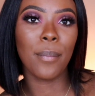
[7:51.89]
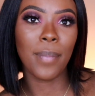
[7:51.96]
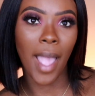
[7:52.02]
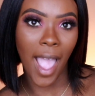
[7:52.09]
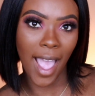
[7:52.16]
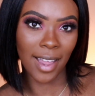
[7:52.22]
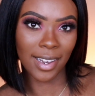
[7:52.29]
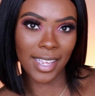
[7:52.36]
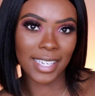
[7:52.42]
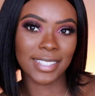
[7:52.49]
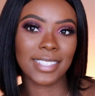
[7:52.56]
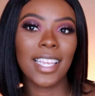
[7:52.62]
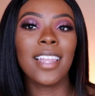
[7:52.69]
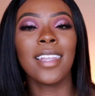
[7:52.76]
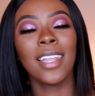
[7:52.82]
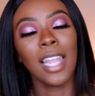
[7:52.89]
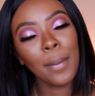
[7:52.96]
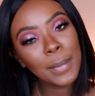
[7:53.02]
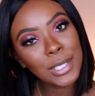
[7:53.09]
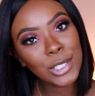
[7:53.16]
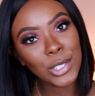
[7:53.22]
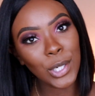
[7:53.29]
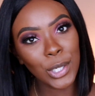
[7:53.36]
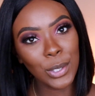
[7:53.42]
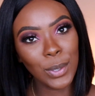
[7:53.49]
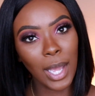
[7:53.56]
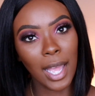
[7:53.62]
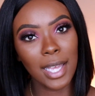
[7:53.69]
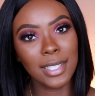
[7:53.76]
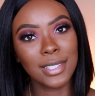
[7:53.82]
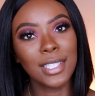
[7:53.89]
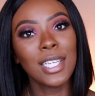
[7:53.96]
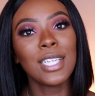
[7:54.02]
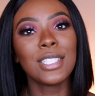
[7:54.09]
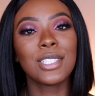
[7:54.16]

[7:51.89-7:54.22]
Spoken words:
Palette. Let me show you guys.